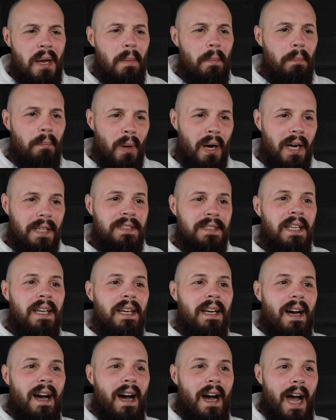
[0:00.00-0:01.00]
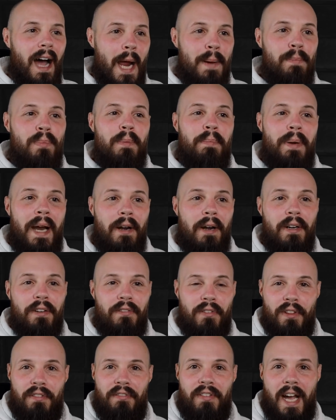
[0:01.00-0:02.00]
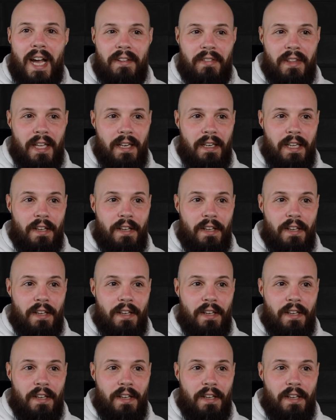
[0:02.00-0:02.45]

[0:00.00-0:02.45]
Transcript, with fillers: But uh, I'm preparing for the fact that